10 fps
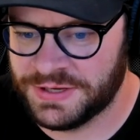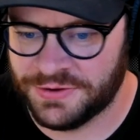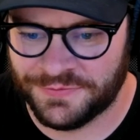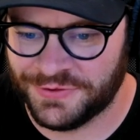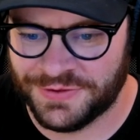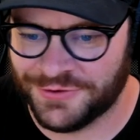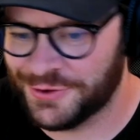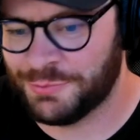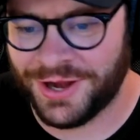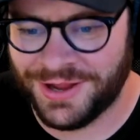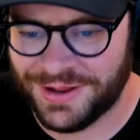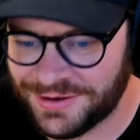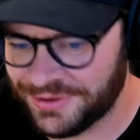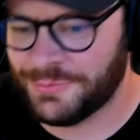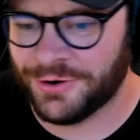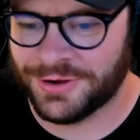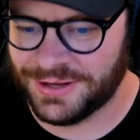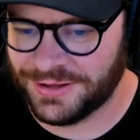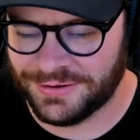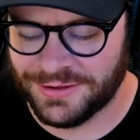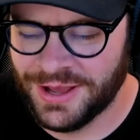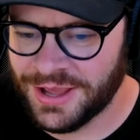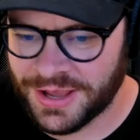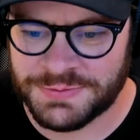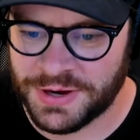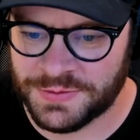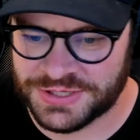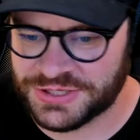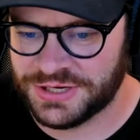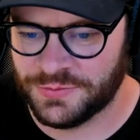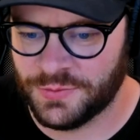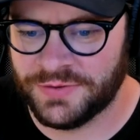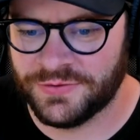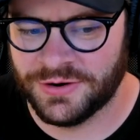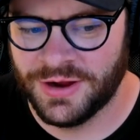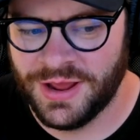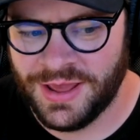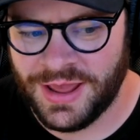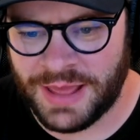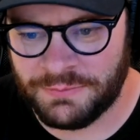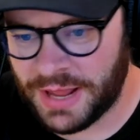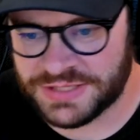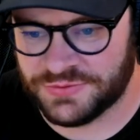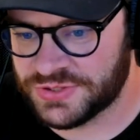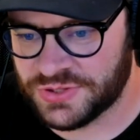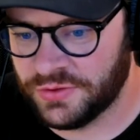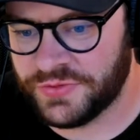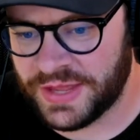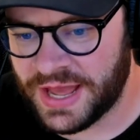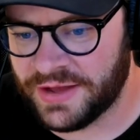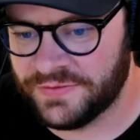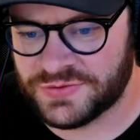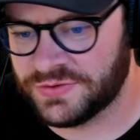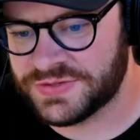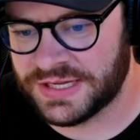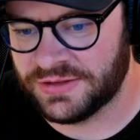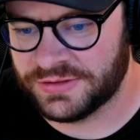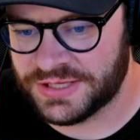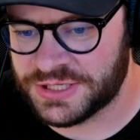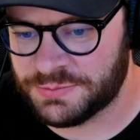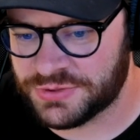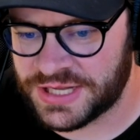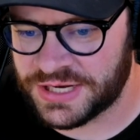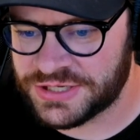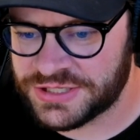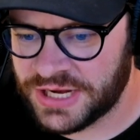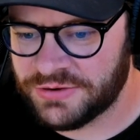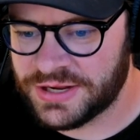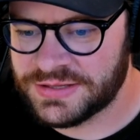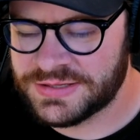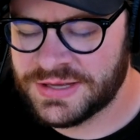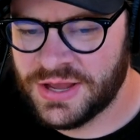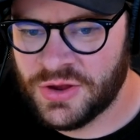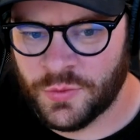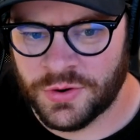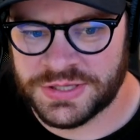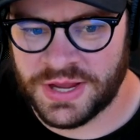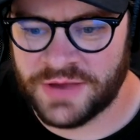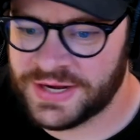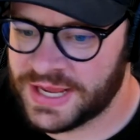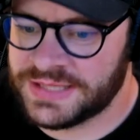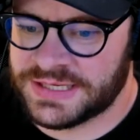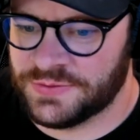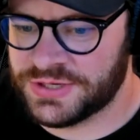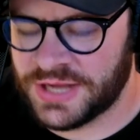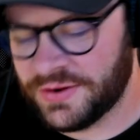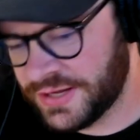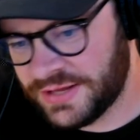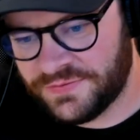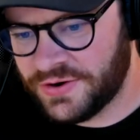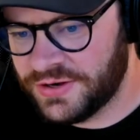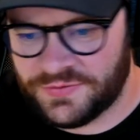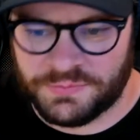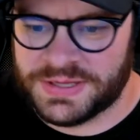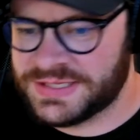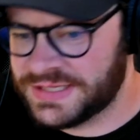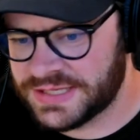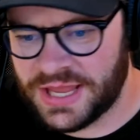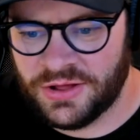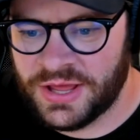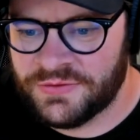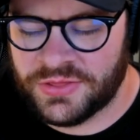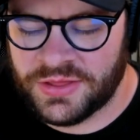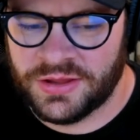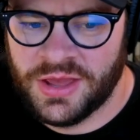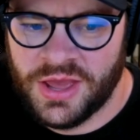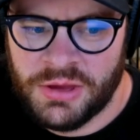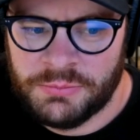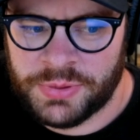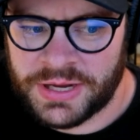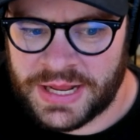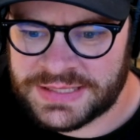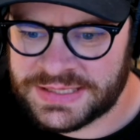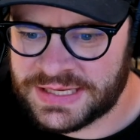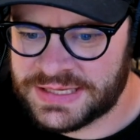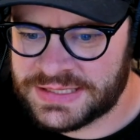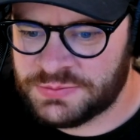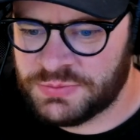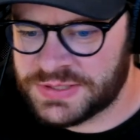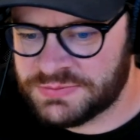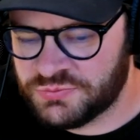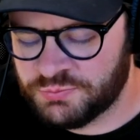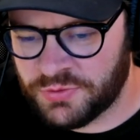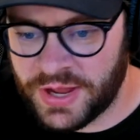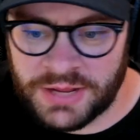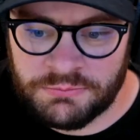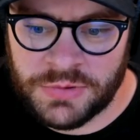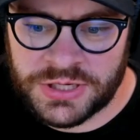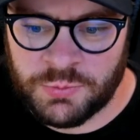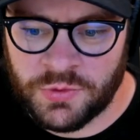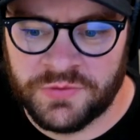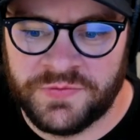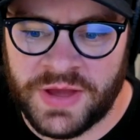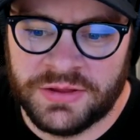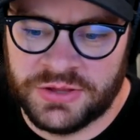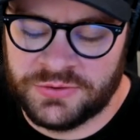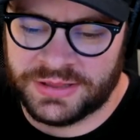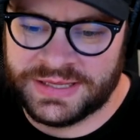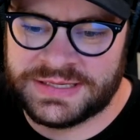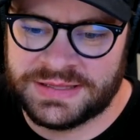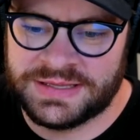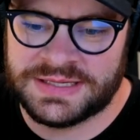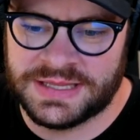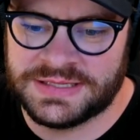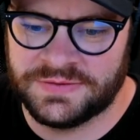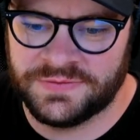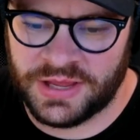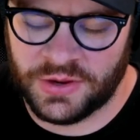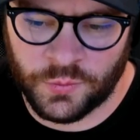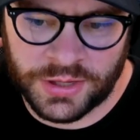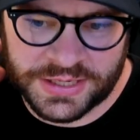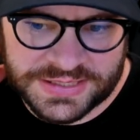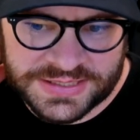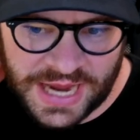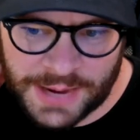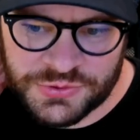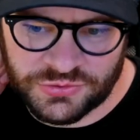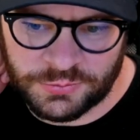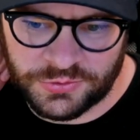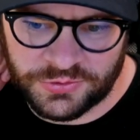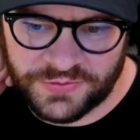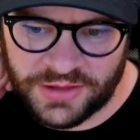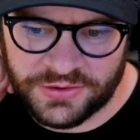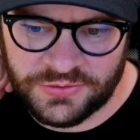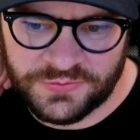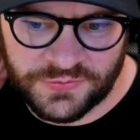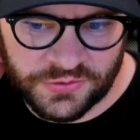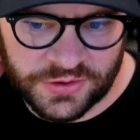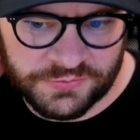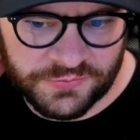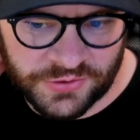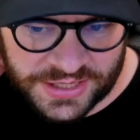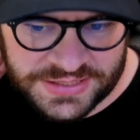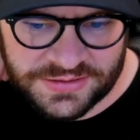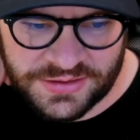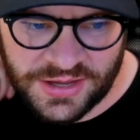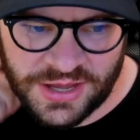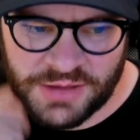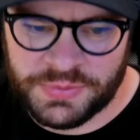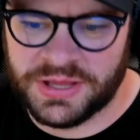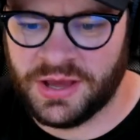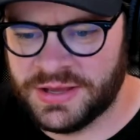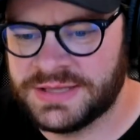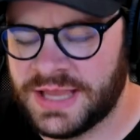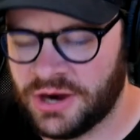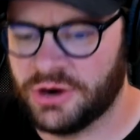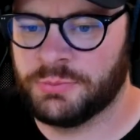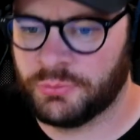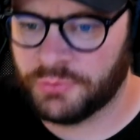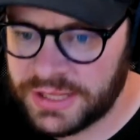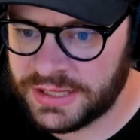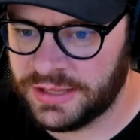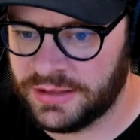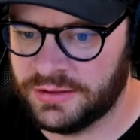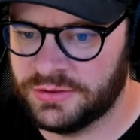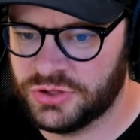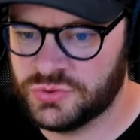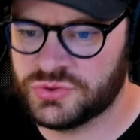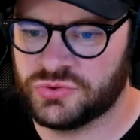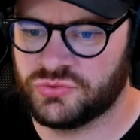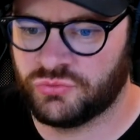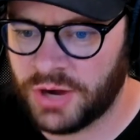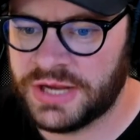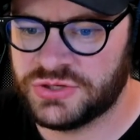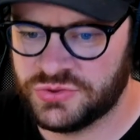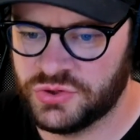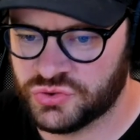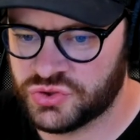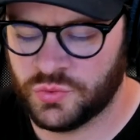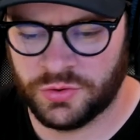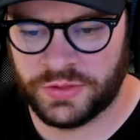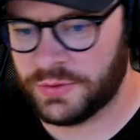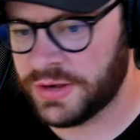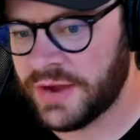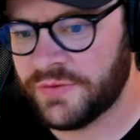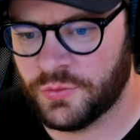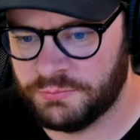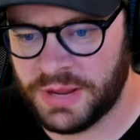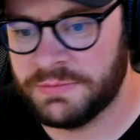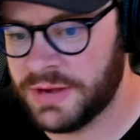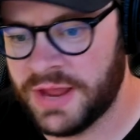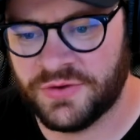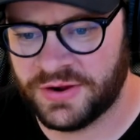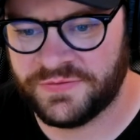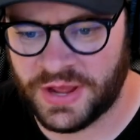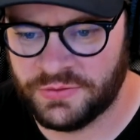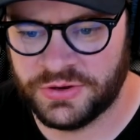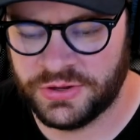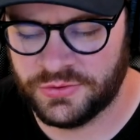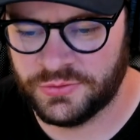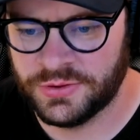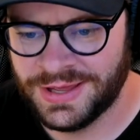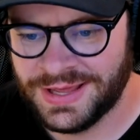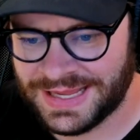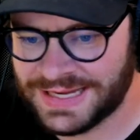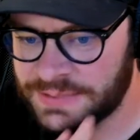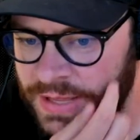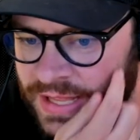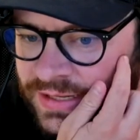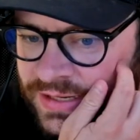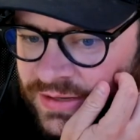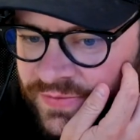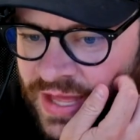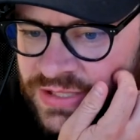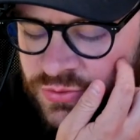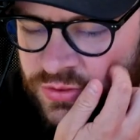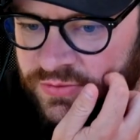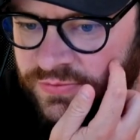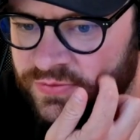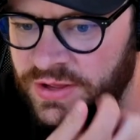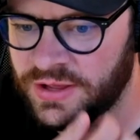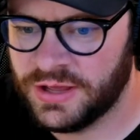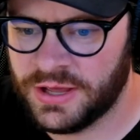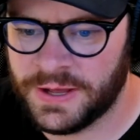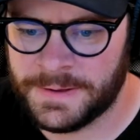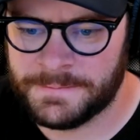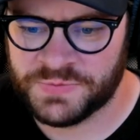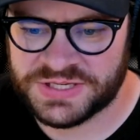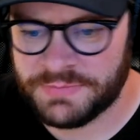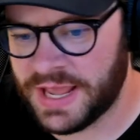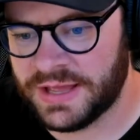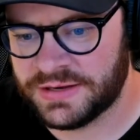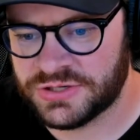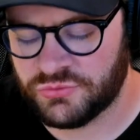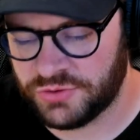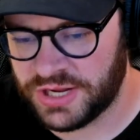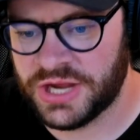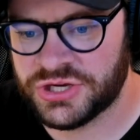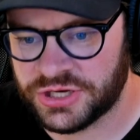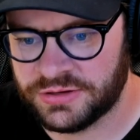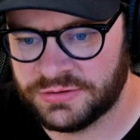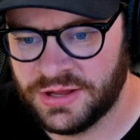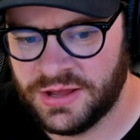Hopefully you have a good brand and good marketing and customer acquisition and whatever. And as a result, they have sort of single digit percentage take rates. Whereas you have an Etsy, which, and again, very different business scale, everything. But Etsy is providing much more value, at least in the sense of like what is capturable value for Etsy, because they are bringing users right to your store that may never have found you independent of that sort of demand creation.